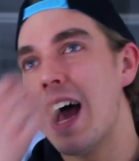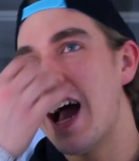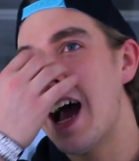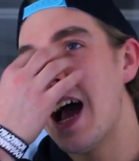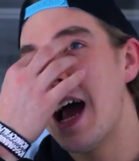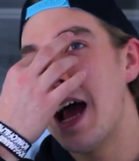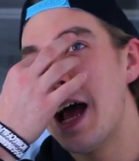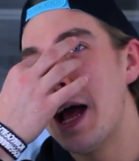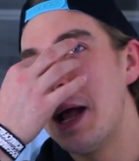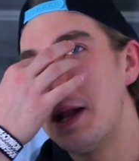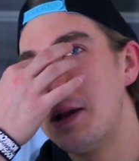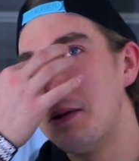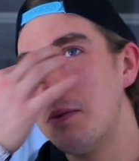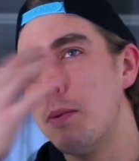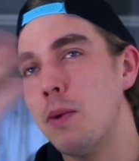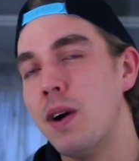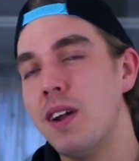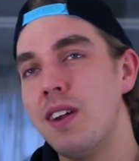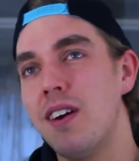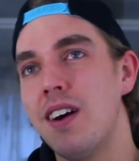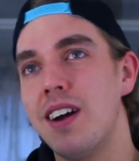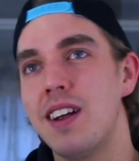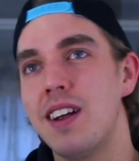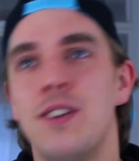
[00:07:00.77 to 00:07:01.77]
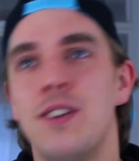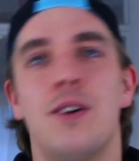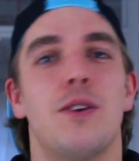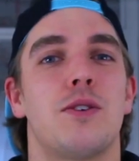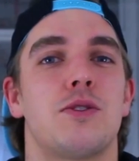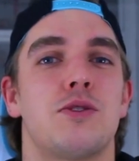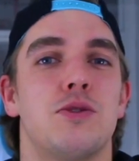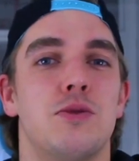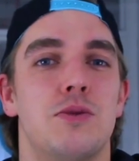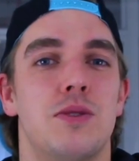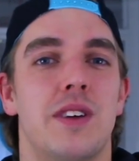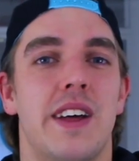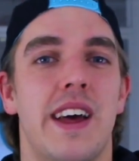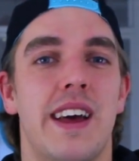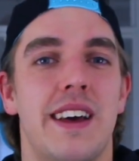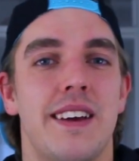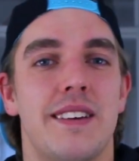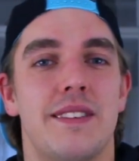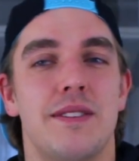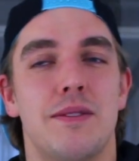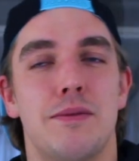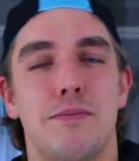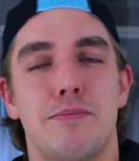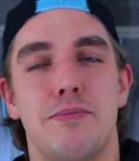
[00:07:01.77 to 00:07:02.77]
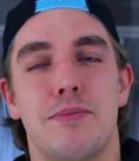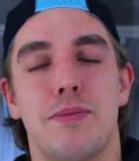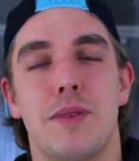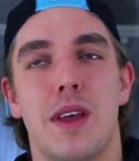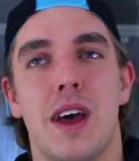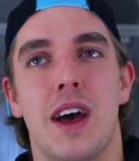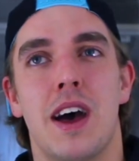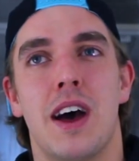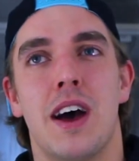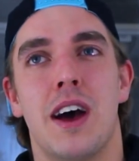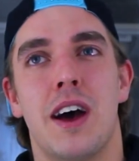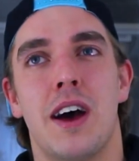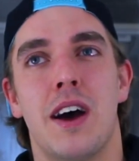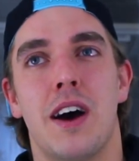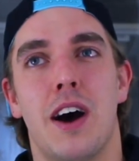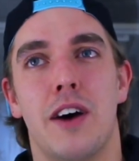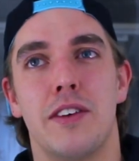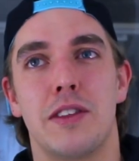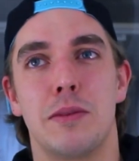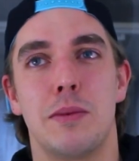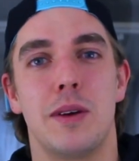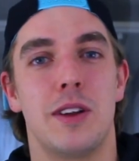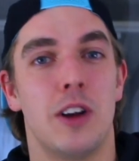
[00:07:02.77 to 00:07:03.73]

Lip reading: And when knocked all that, after